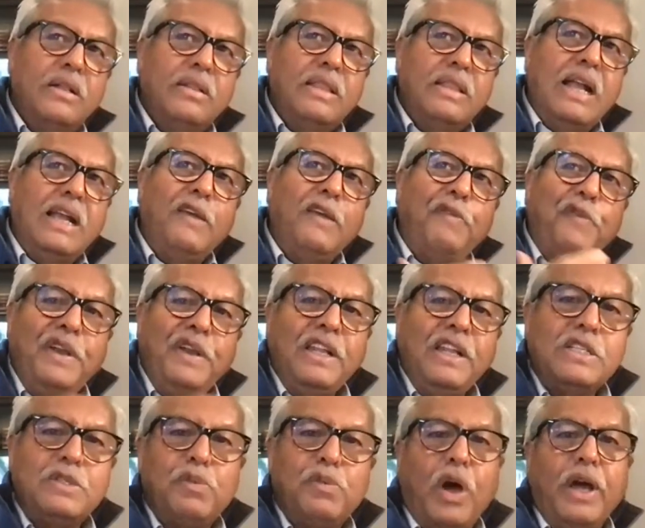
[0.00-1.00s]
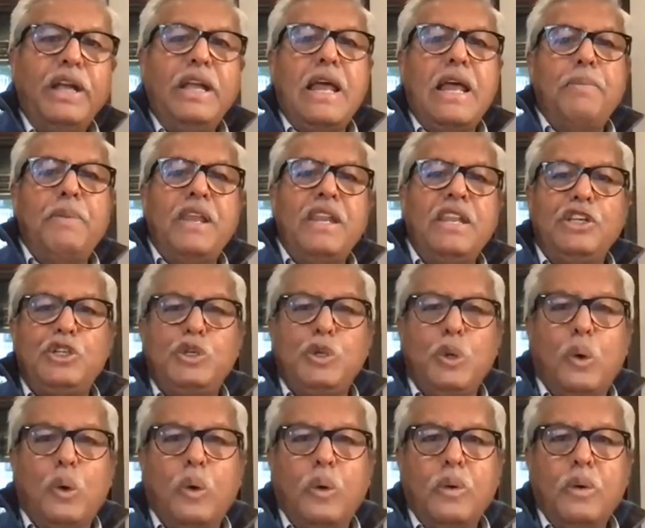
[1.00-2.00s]
that if it is void ab
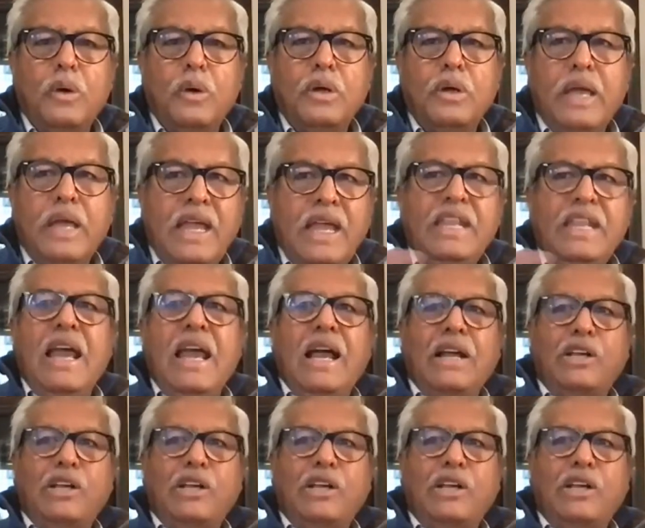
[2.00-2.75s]
initio, any